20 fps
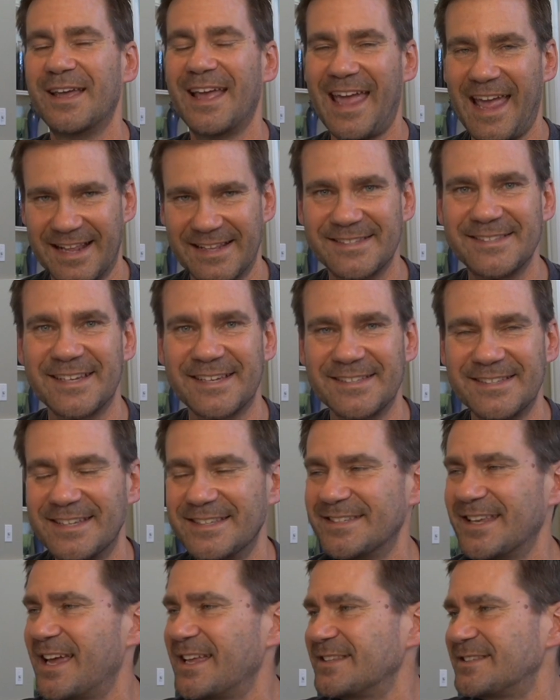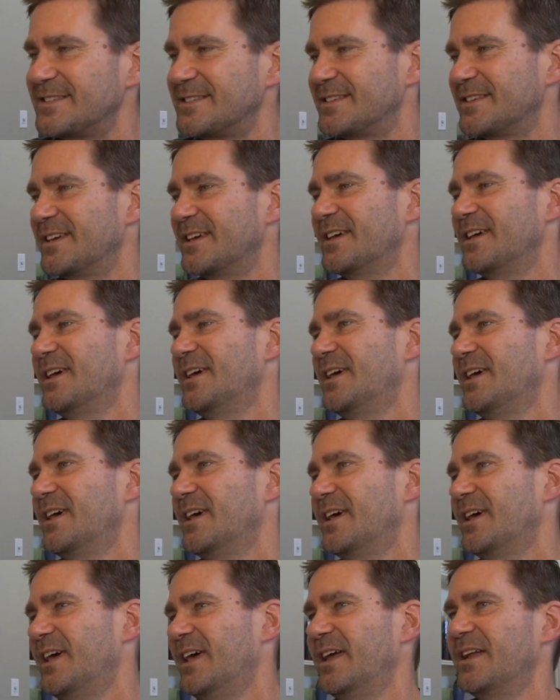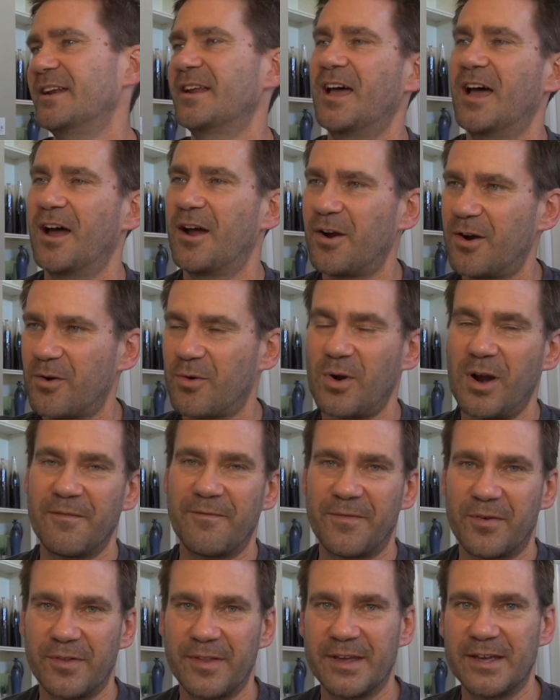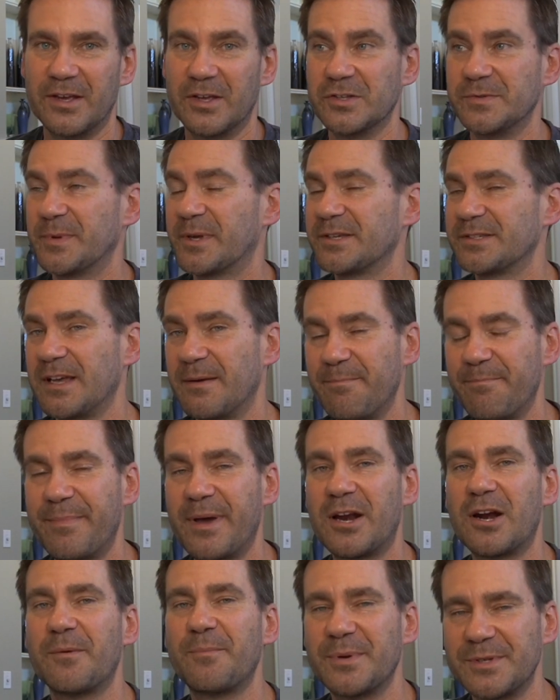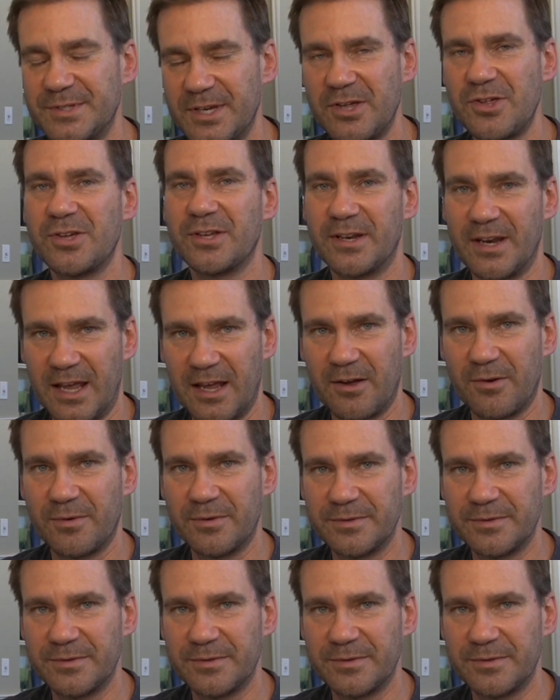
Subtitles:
and 60 cents and run for the hills because I'm better positioned now.